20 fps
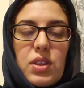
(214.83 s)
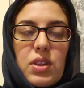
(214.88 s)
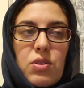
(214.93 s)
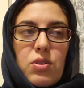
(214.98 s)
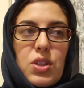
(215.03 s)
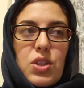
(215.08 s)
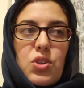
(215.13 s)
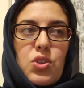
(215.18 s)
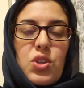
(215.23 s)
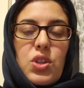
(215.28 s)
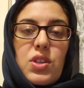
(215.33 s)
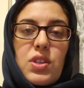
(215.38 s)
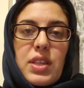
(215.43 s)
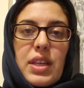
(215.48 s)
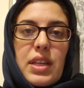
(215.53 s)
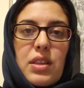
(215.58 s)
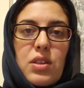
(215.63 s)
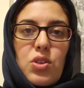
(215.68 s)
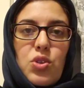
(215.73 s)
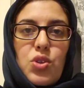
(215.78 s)
the Christians
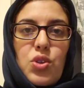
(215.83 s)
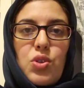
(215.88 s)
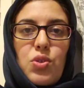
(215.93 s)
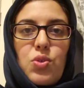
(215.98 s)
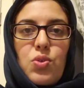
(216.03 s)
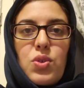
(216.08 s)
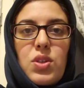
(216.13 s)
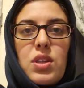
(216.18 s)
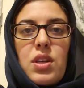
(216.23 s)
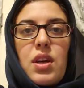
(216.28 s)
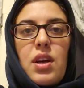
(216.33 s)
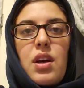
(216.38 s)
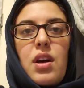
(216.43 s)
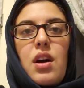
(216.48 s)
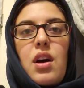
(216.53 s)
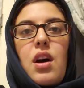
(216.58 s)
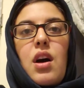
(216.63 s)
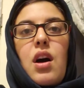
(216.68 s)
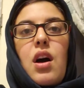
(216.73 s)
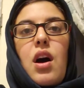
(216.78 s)
and the Jews,
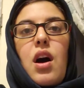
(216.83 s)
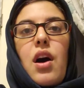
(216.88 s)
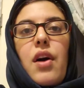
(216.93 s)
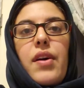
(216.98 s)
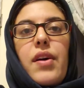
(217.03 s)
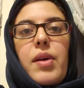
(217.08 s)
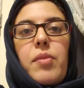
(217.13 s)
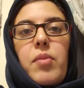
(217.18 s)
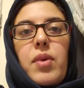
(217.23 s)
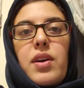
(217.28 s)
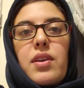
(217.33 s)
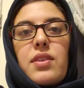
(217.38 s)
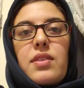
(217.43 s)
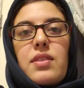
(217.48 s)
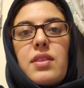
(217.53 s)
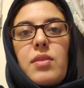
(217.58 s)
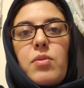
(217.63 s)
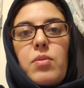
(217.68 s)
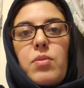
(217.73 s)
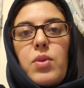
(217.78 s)
are
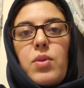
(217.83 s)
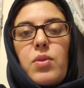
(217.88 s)
amongst the